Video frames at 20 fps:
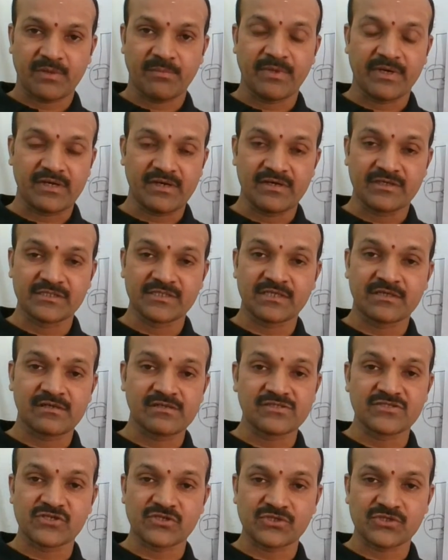
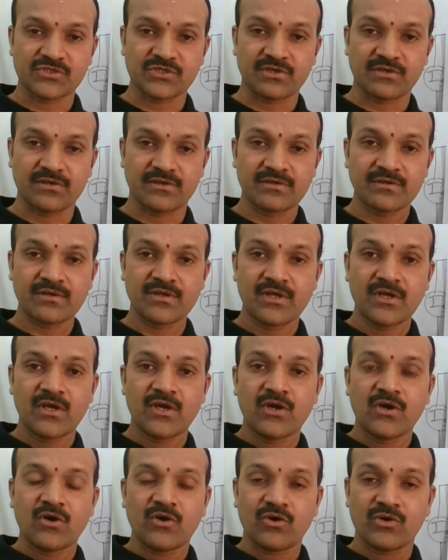metallurgical junction,
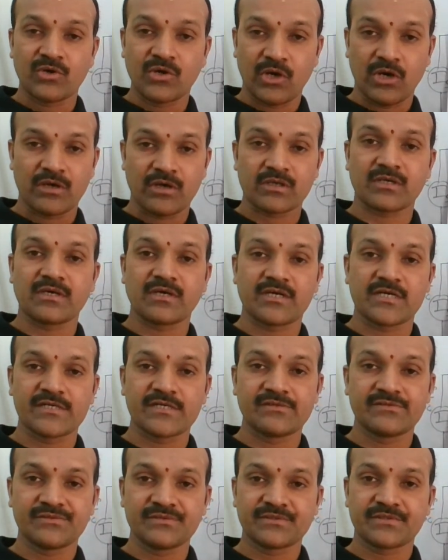a dark
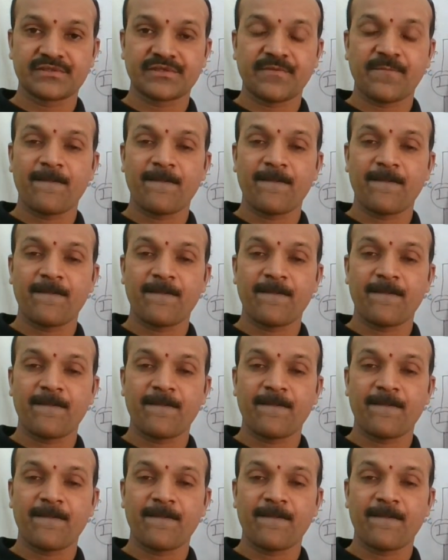current,